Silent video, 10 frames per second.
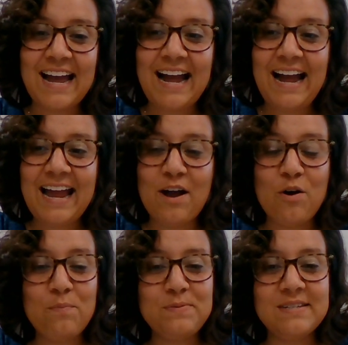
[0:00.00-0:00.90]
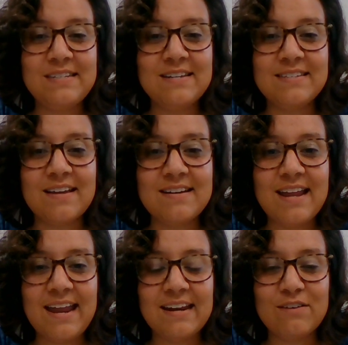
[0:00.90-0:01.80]
I hope to see you
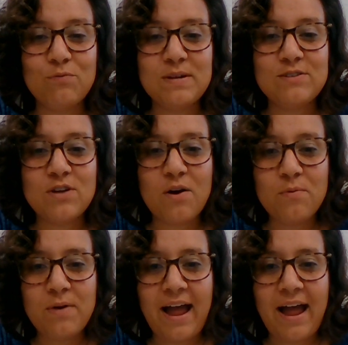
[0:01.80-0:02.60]
Sunday, and if we don't,